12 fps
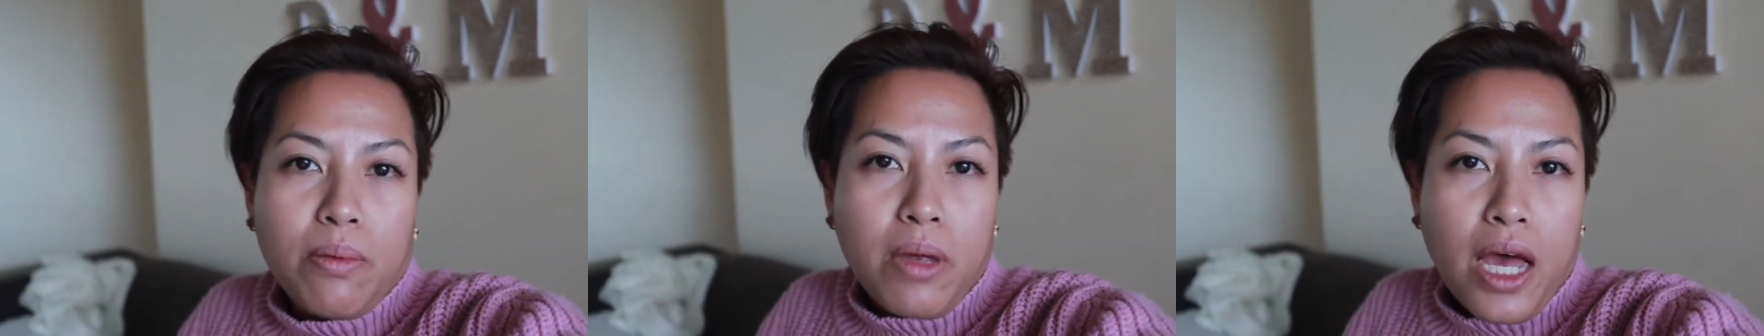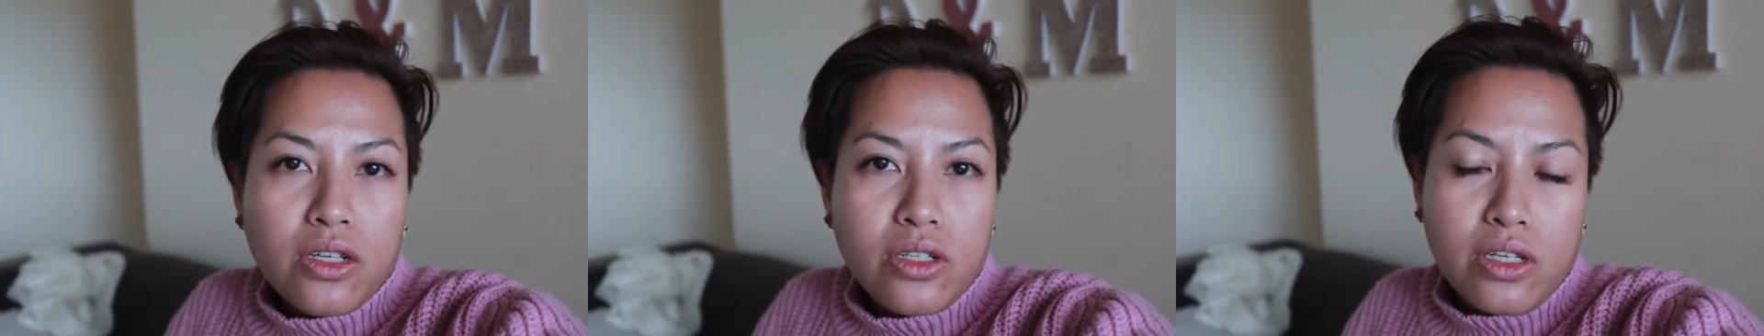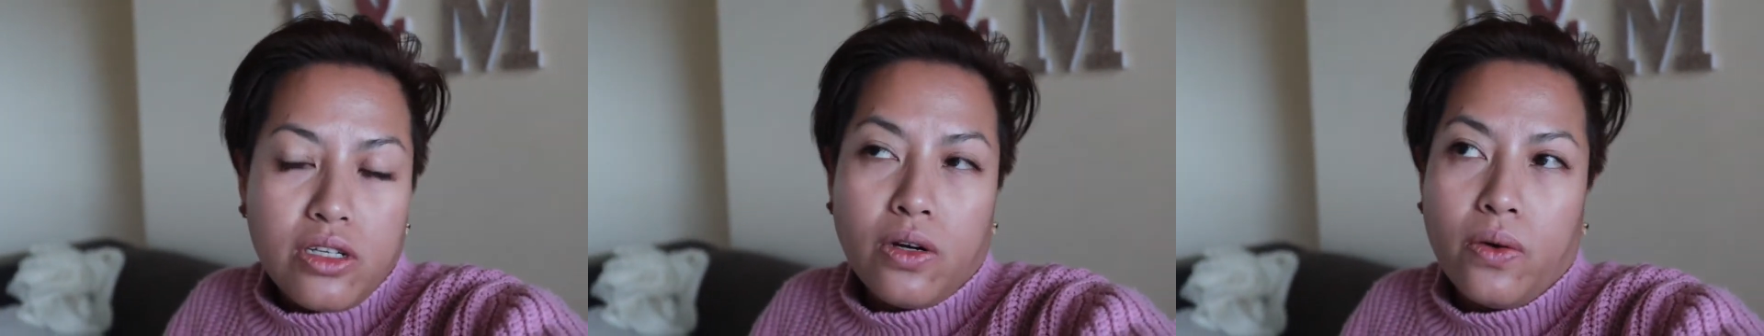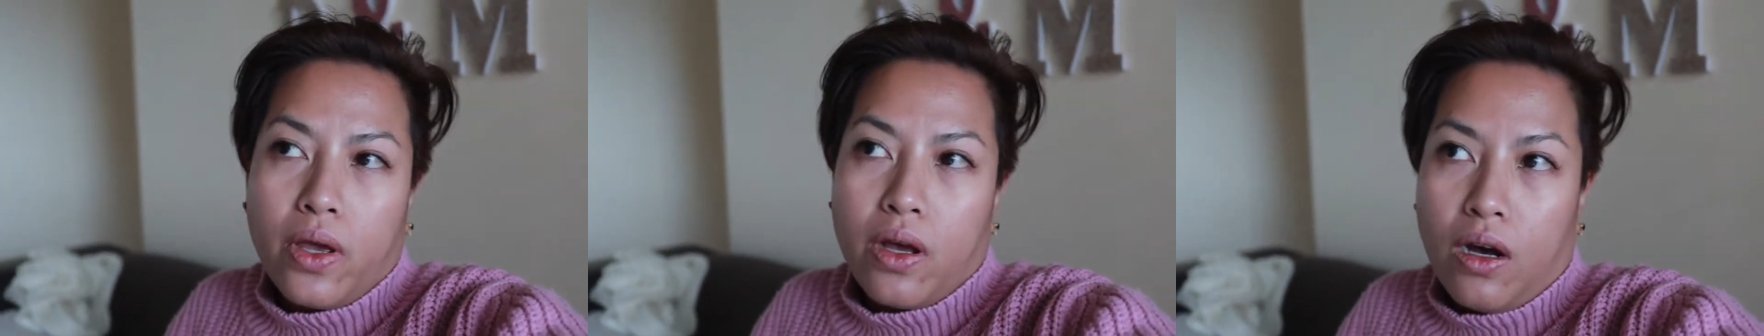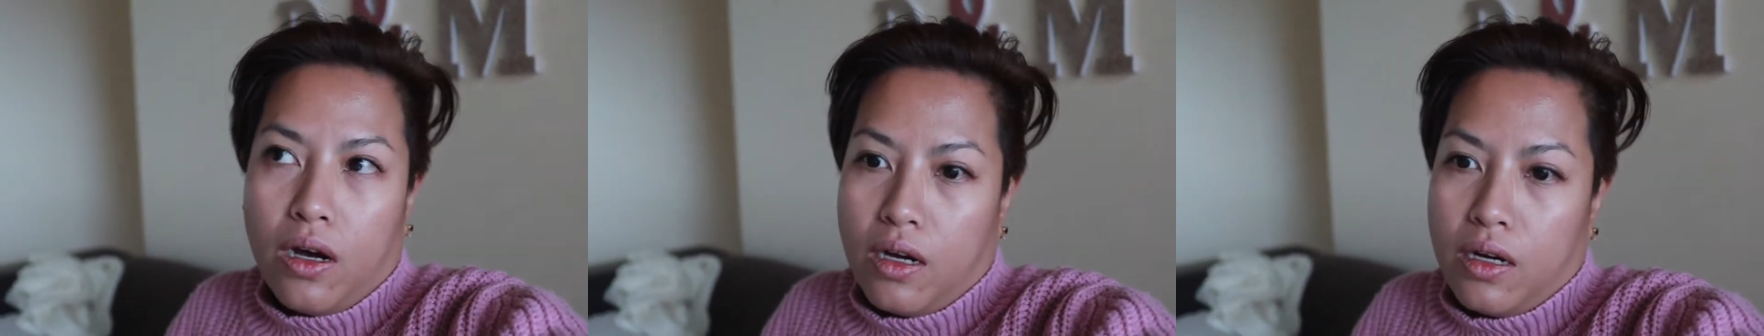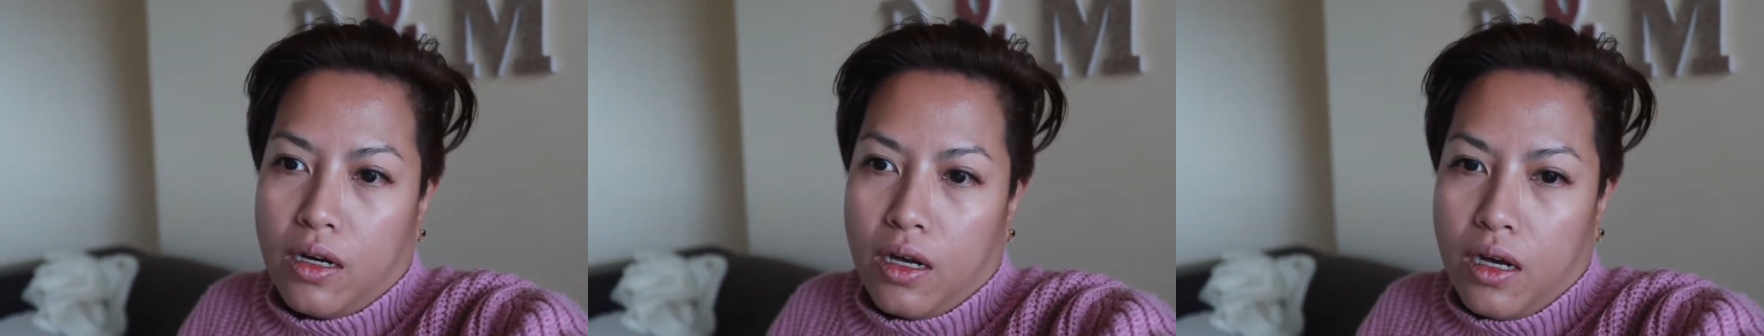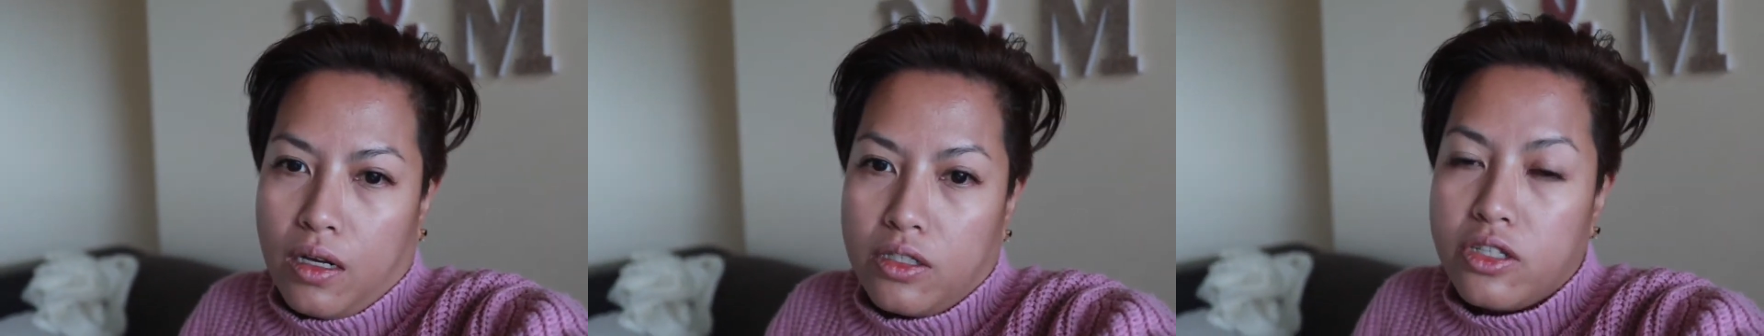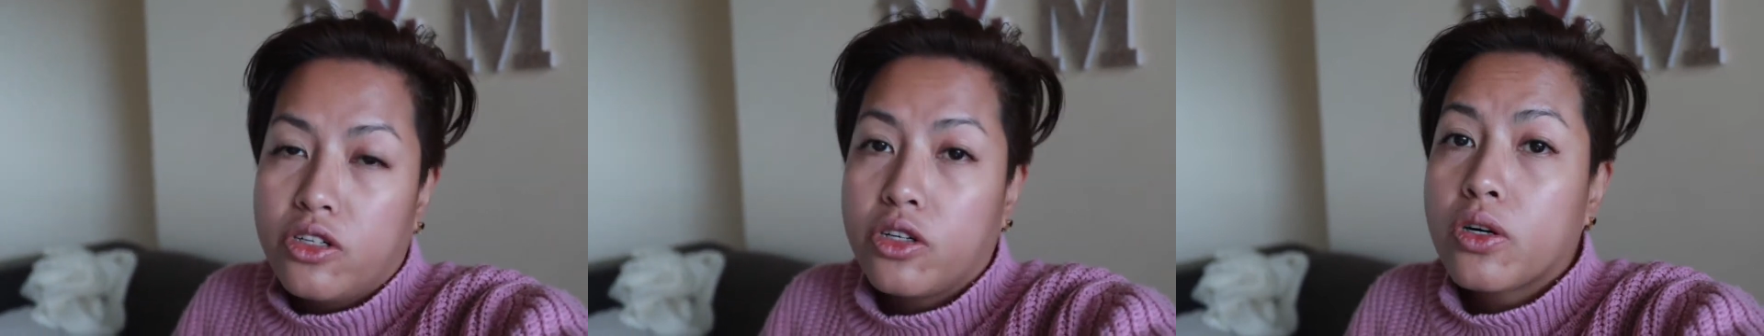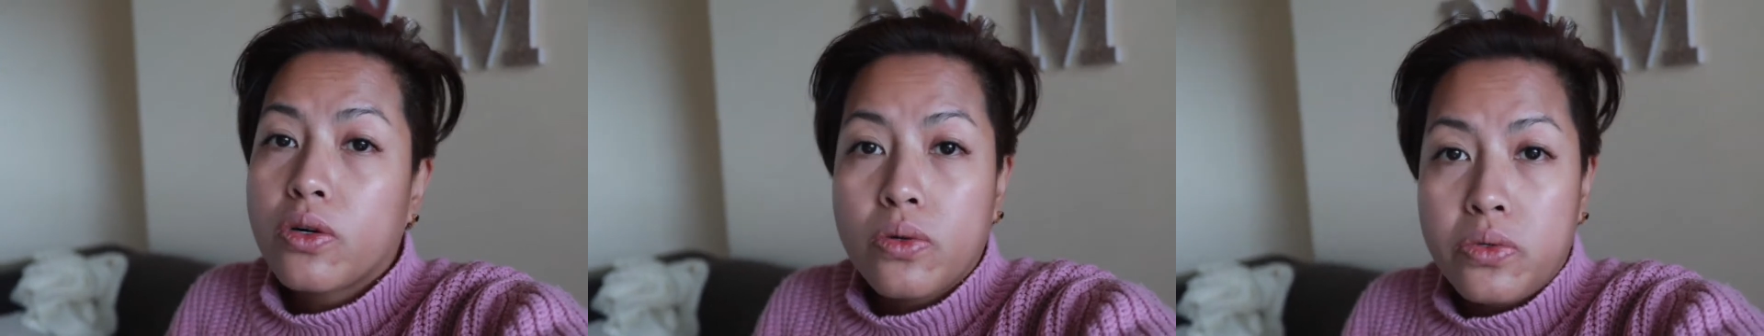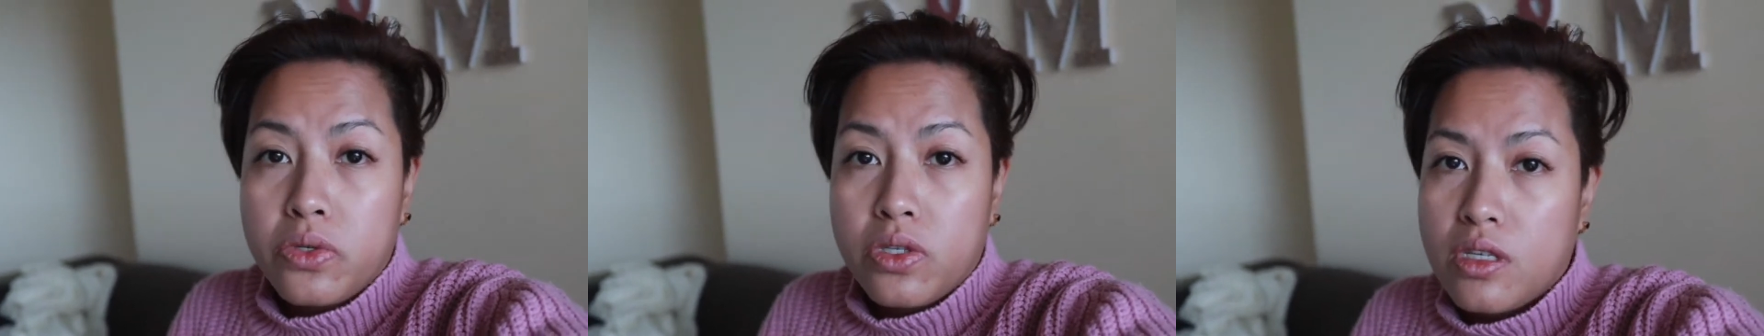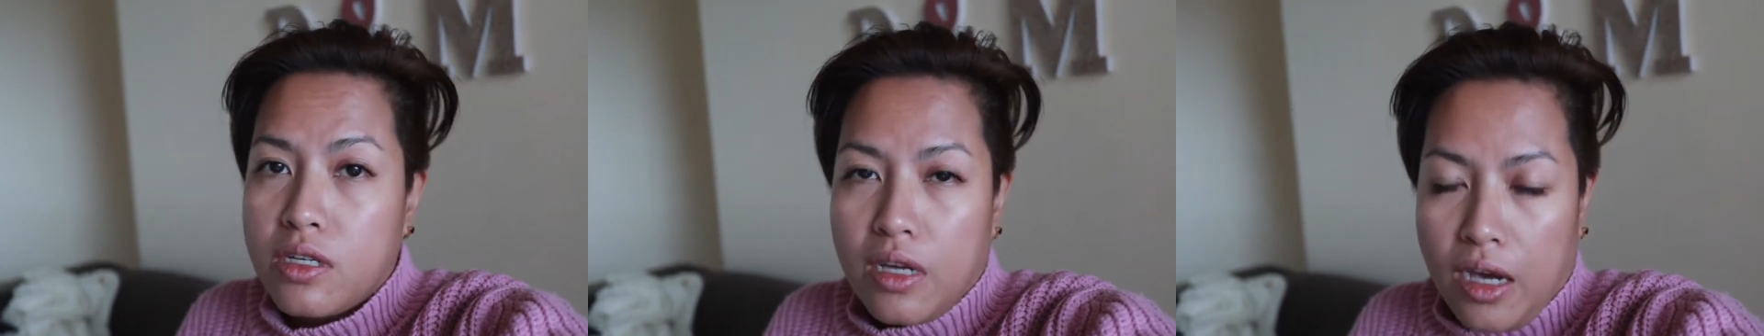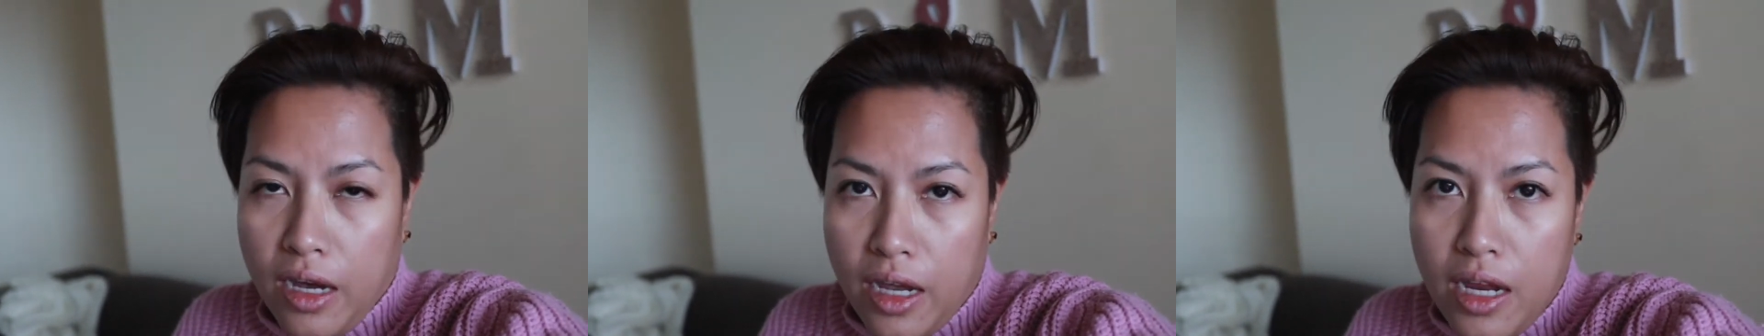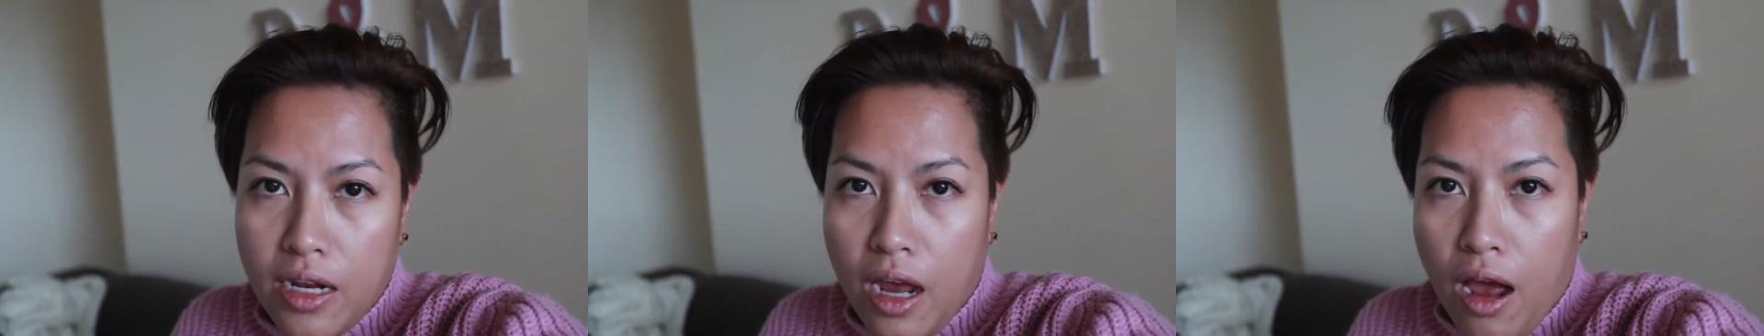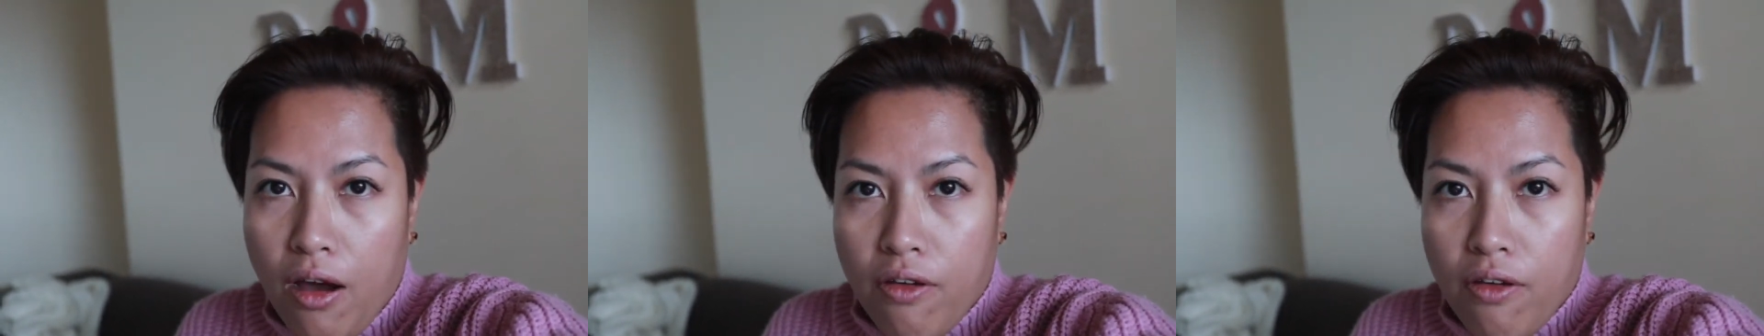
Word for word: I'm actually going on a dinner cruise tonight